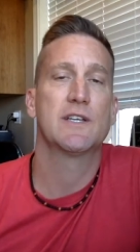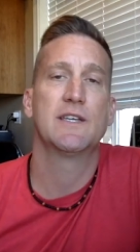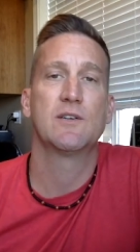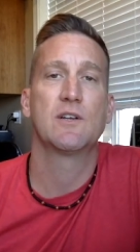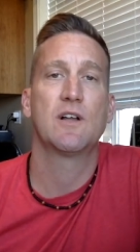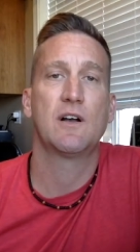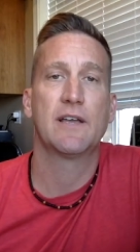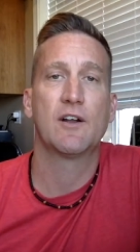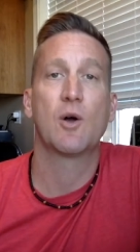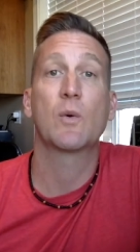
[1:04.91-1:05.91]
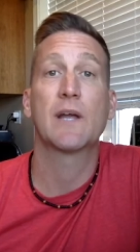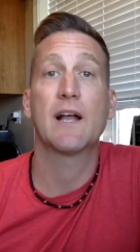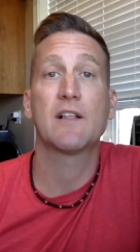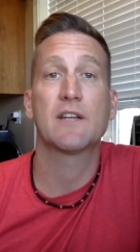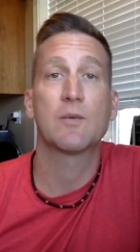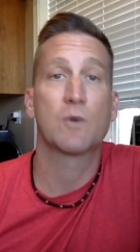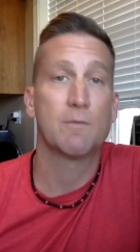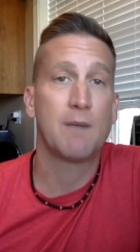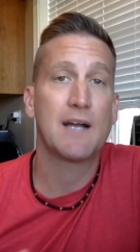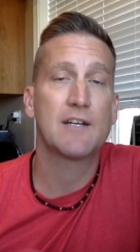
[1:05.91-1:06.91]
in all reality,
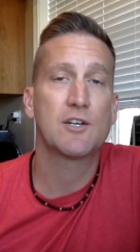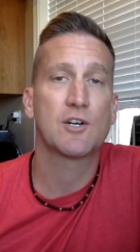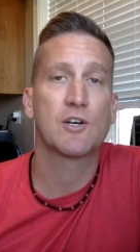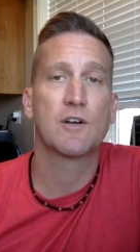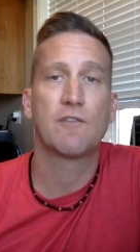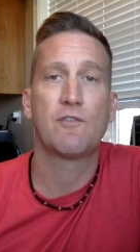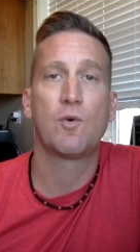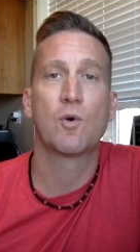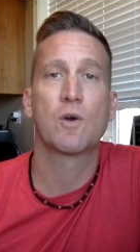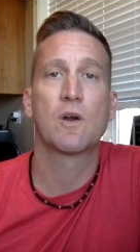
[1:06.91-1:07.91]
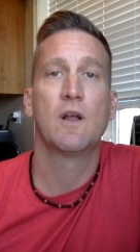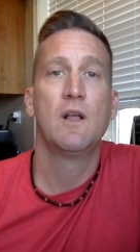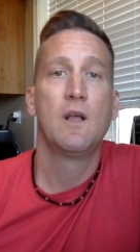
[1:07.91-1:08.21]
reminder for